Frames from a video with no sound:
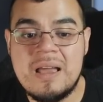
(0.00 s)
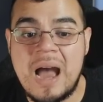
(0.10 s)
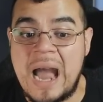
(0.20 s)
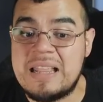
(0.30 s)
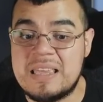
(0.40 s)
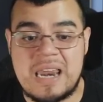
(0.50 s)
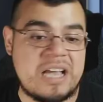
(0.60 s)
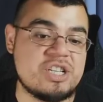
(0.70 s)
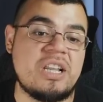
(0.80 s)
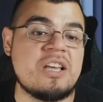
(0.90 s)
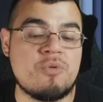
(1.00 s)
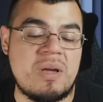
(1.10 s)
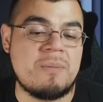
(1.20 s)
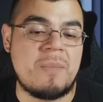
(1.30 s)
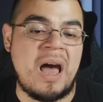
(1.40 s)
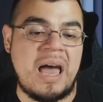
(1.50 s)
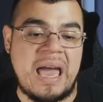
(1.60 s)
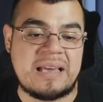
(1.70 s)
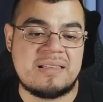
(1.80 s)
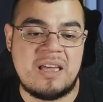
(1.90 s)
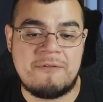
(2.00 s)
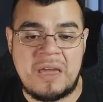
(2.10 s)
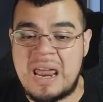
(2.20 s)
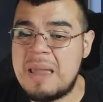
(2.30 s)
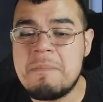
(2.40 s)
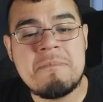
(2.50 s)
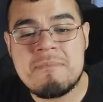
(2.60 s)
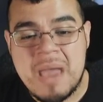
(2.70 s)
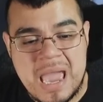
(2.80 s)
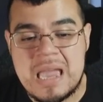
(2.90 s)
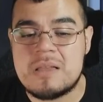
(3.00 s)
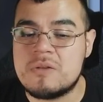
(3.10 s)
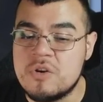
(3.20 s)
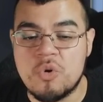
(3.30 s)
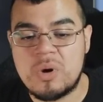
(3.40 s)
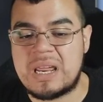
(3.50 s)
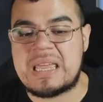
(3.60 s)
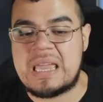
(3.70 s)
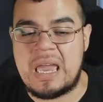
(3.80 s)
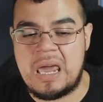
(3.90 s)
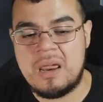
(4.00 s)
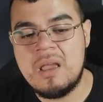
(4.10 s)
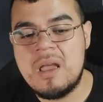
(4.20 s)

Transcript: I did actually green Exdeath, and I may do it again.